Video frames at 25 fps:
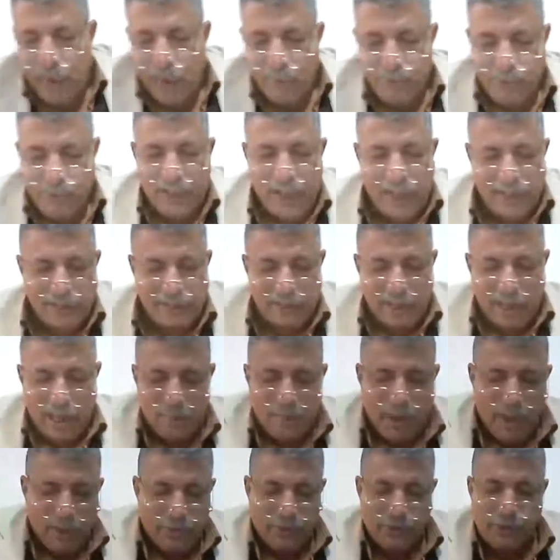have an idea
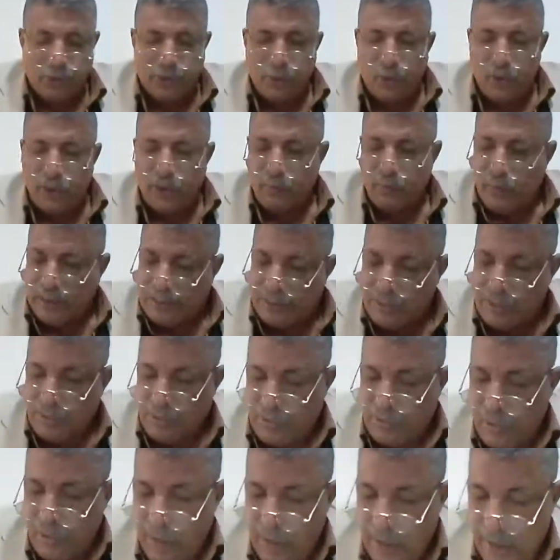about the story. What
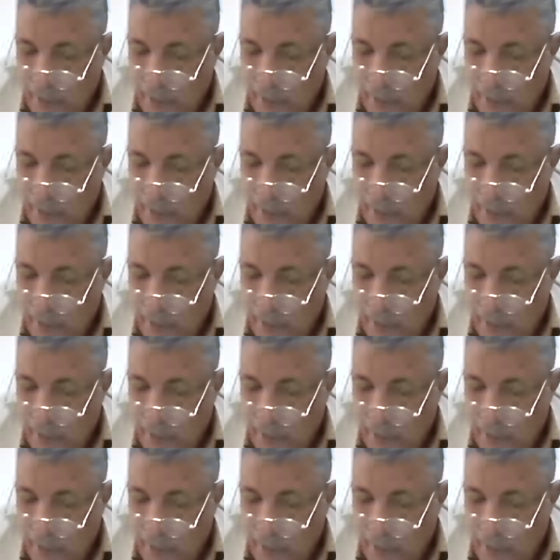is